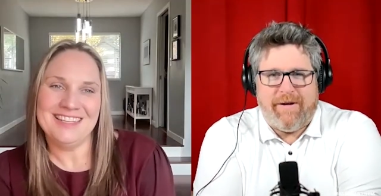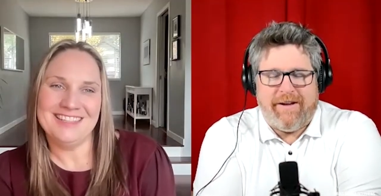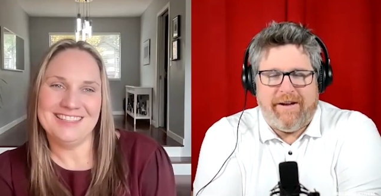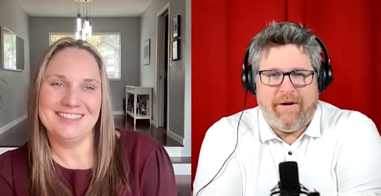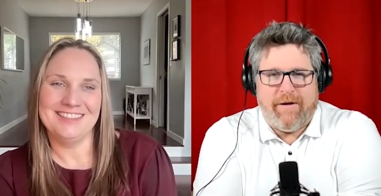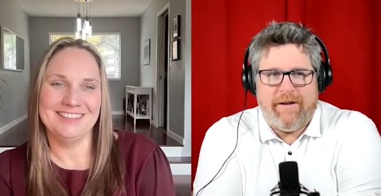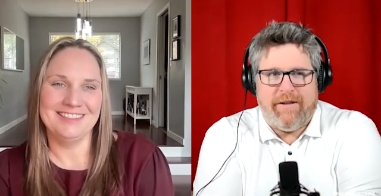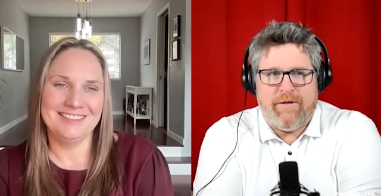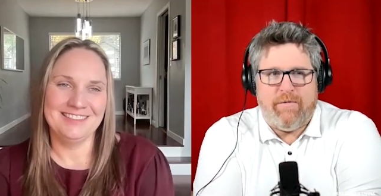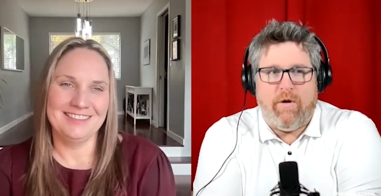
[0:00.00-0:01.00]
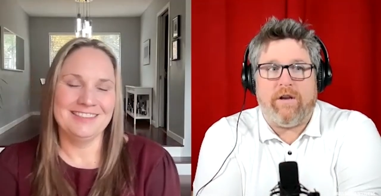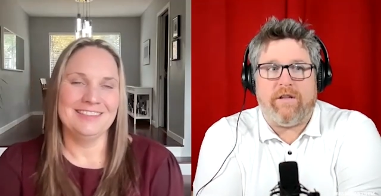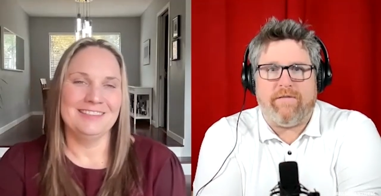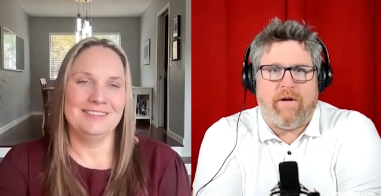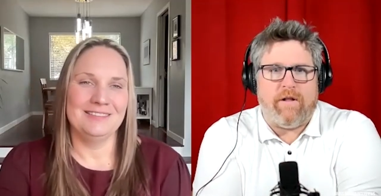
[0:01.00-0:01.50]
Speaker 1: here, you wanted
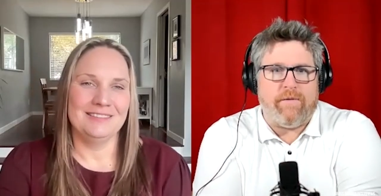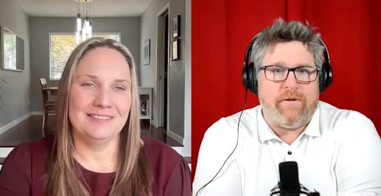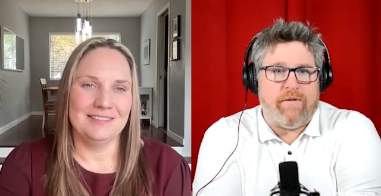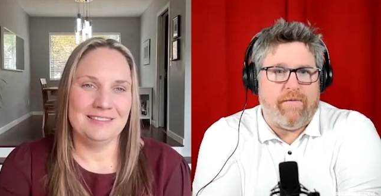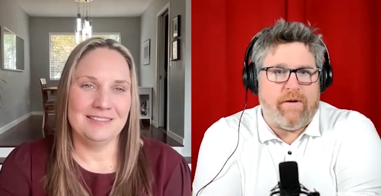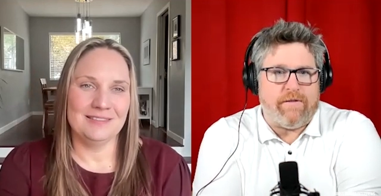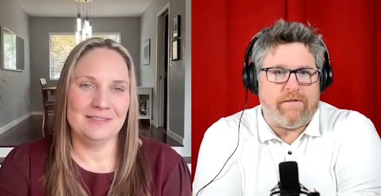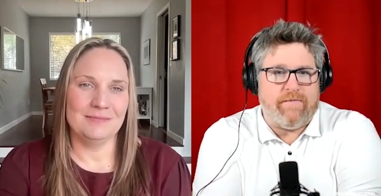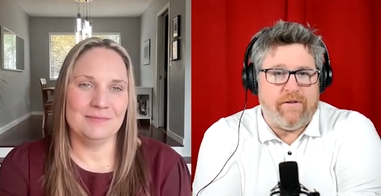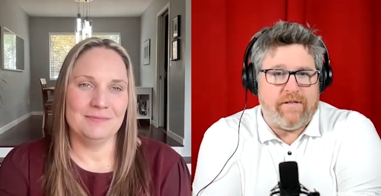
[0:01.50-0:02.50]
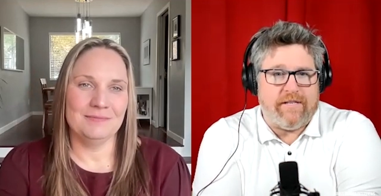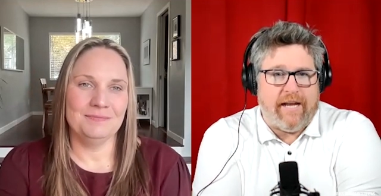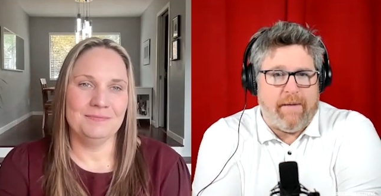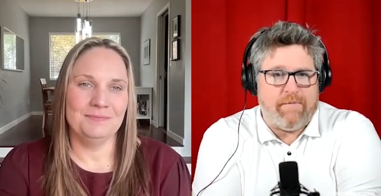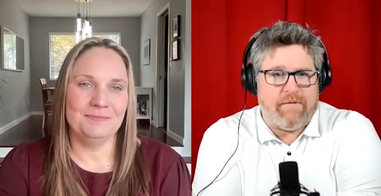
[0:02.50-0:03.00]
to follow in your father's
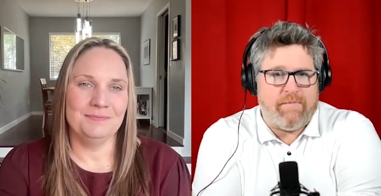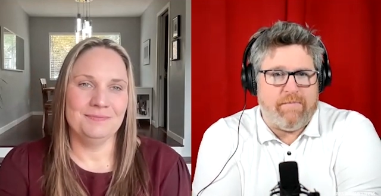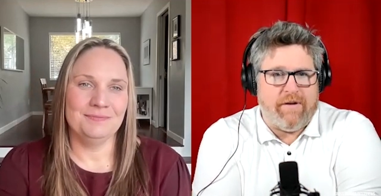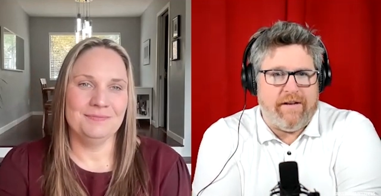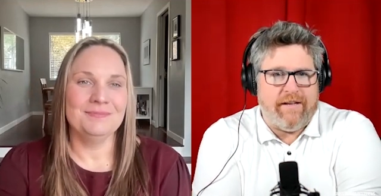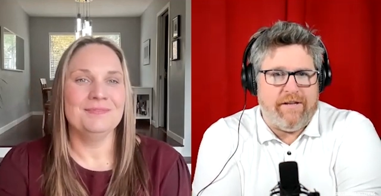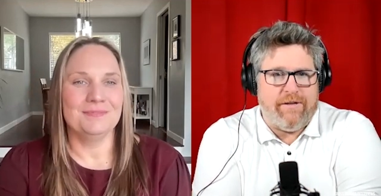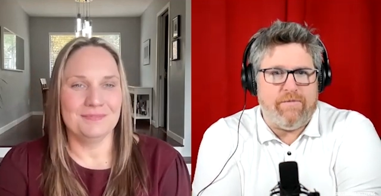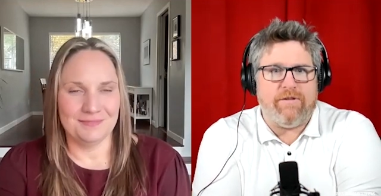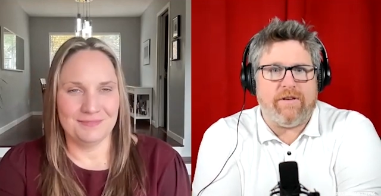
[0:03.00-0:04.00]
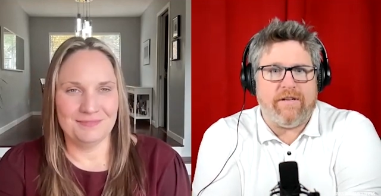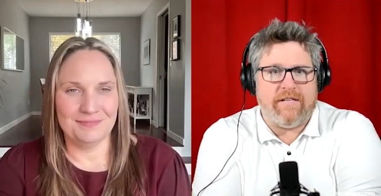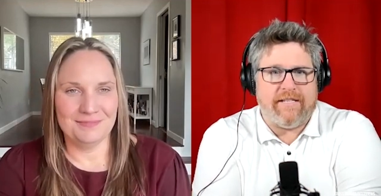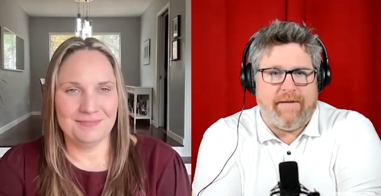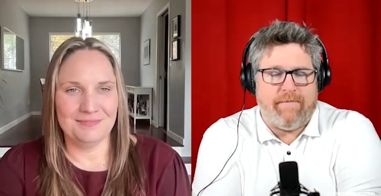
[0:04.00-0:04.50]
footsteps, but you took it a
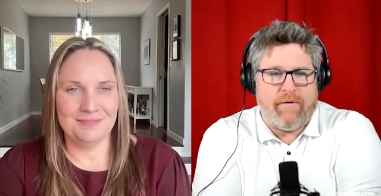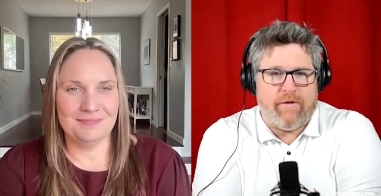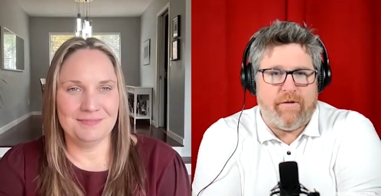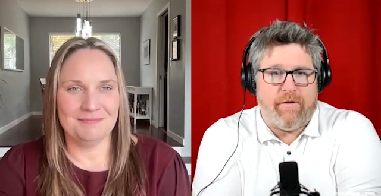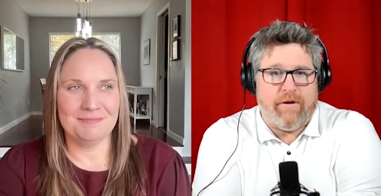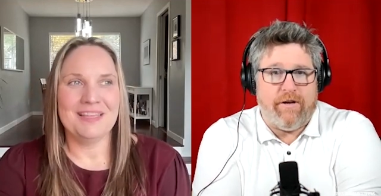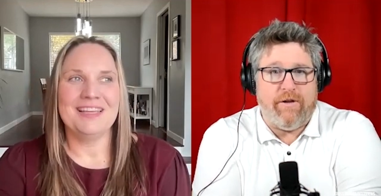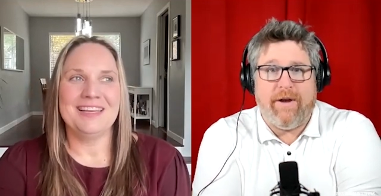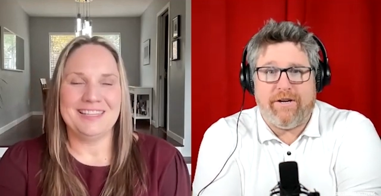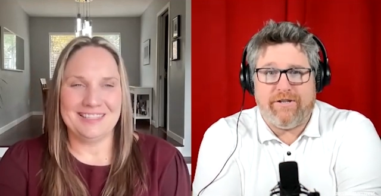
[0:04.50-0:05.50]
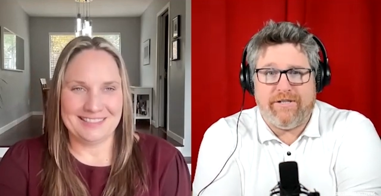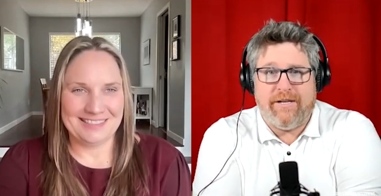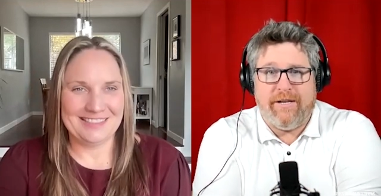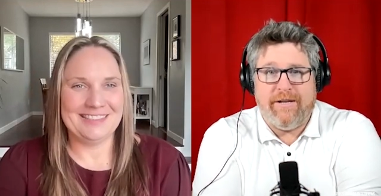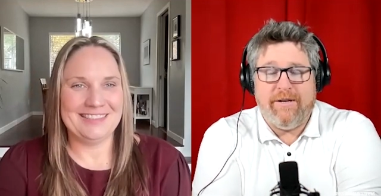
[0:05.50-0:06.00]
step further and you
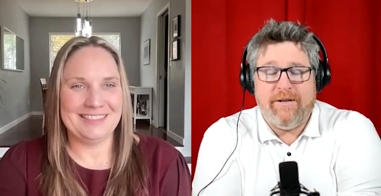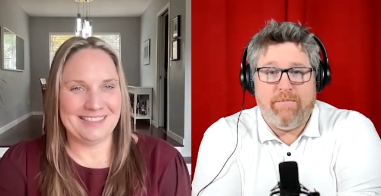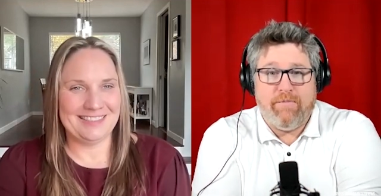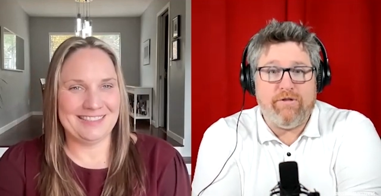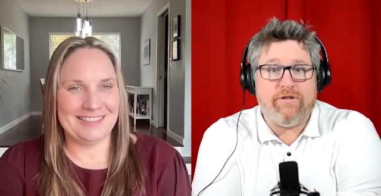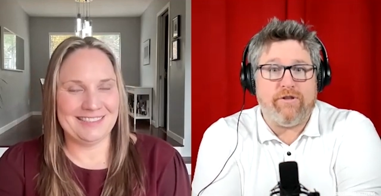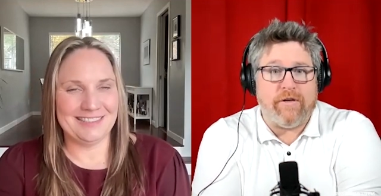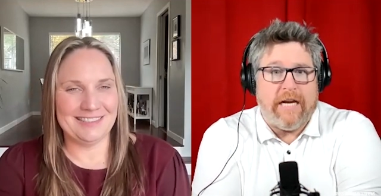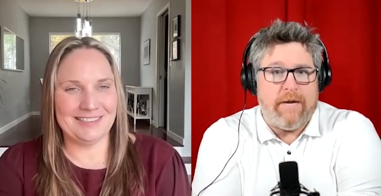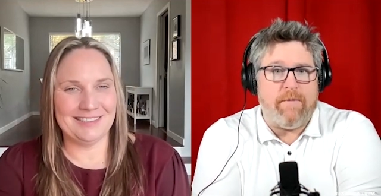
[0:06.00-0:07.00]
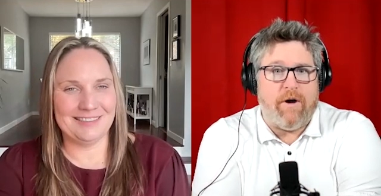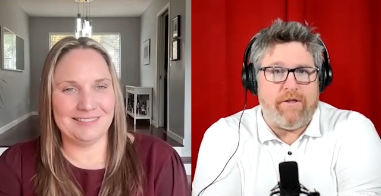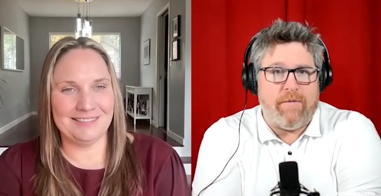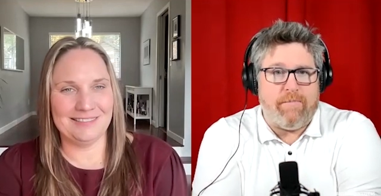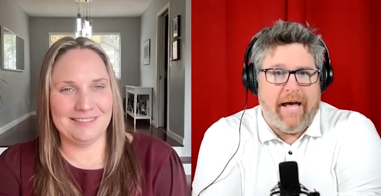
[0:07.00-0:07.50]
actually put your name on
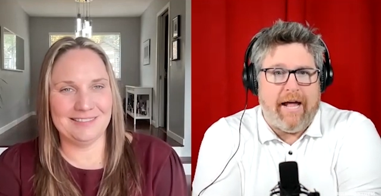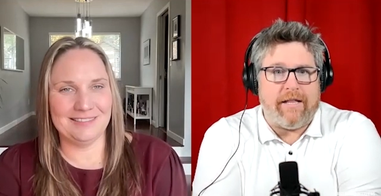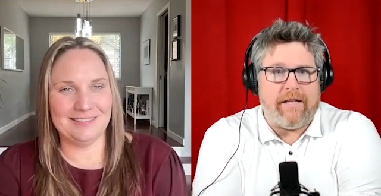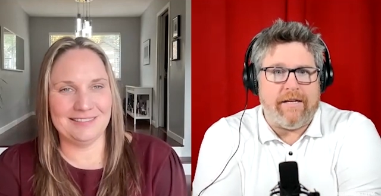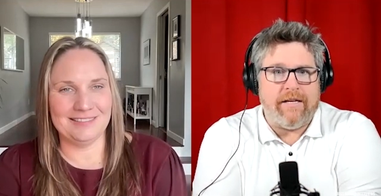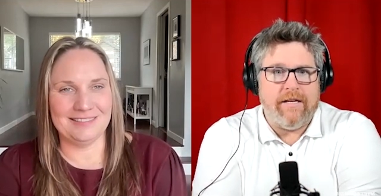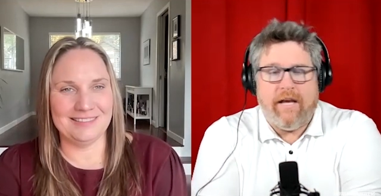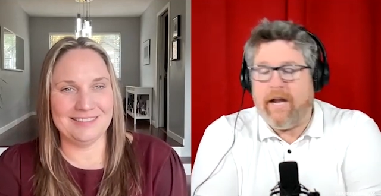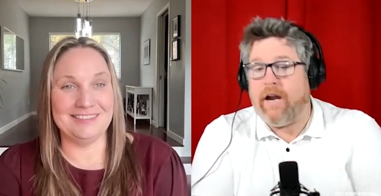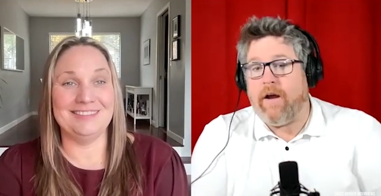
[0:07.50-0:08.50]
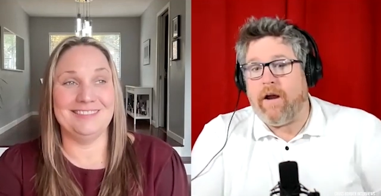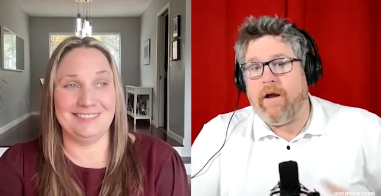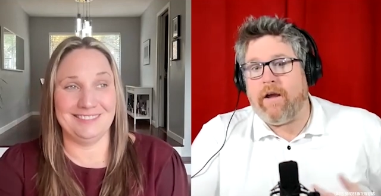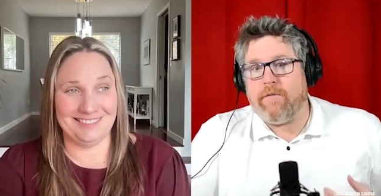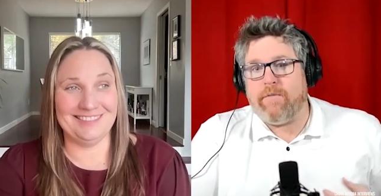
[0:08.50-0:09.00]
the ballot. And I,
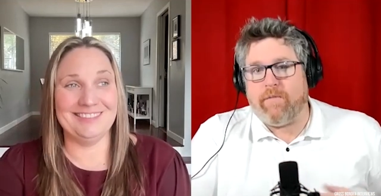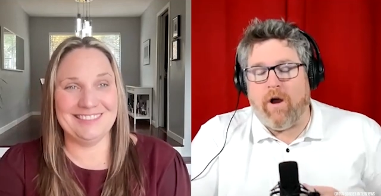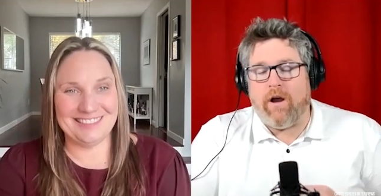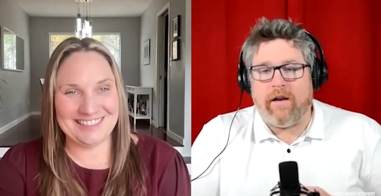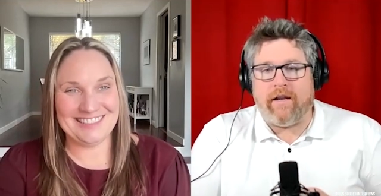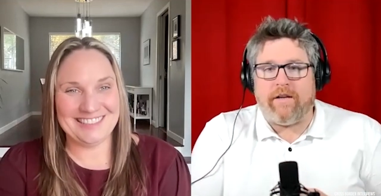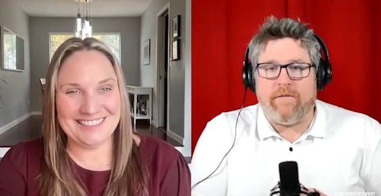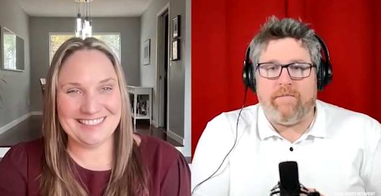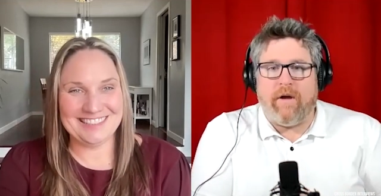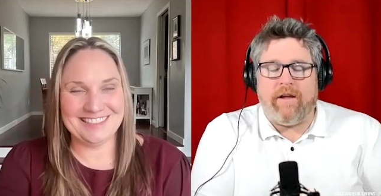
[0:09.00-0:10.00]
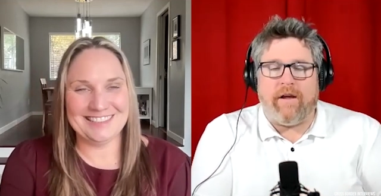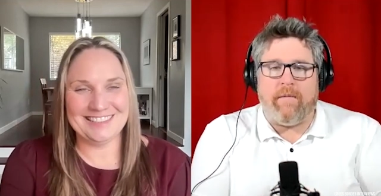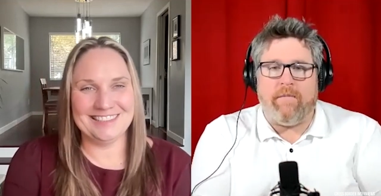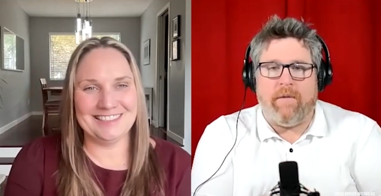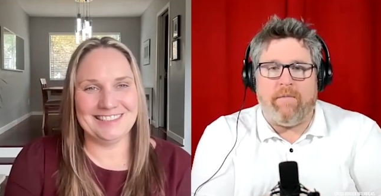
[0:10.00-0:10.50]
I could be wrong, and I could I,
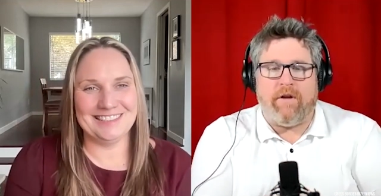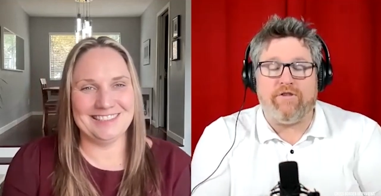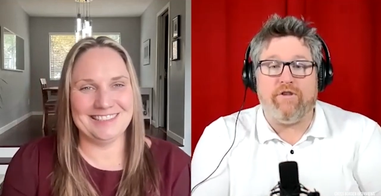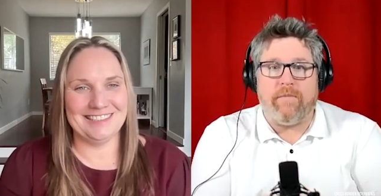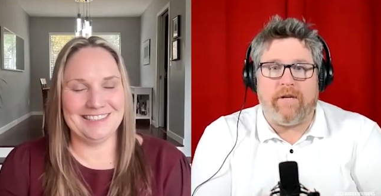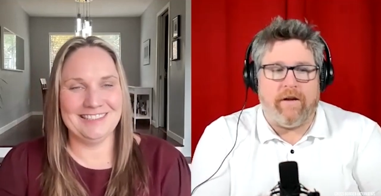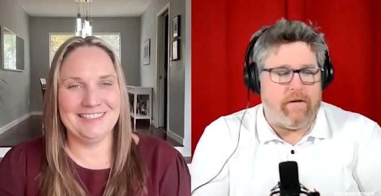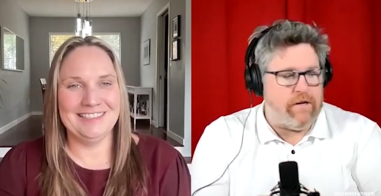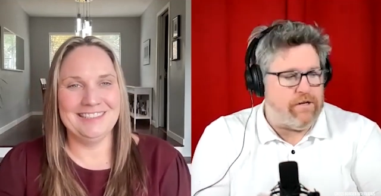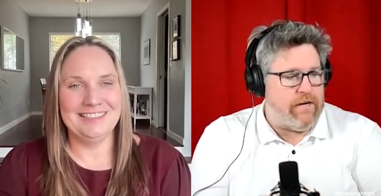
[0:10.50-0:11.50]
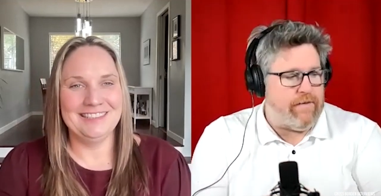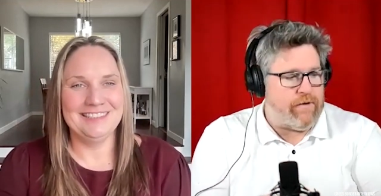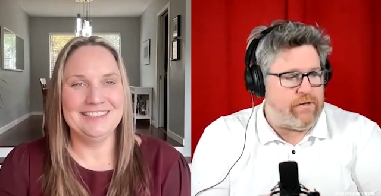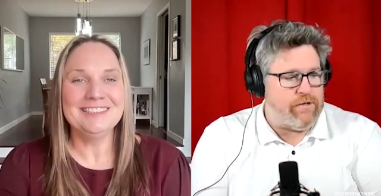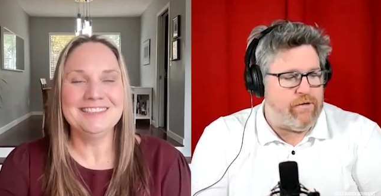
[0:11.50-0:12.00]
am assuming here, and I should never
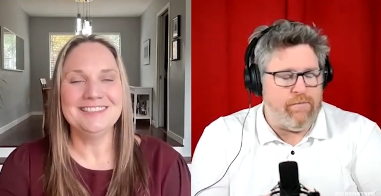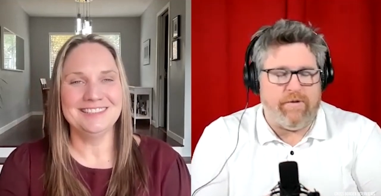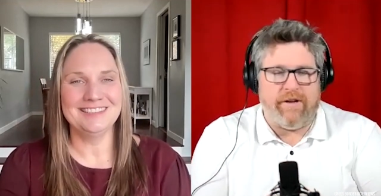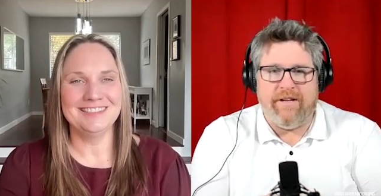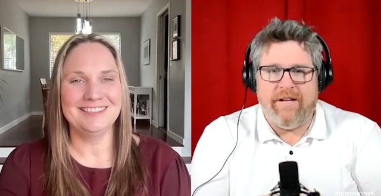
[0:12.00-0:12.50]
assume, but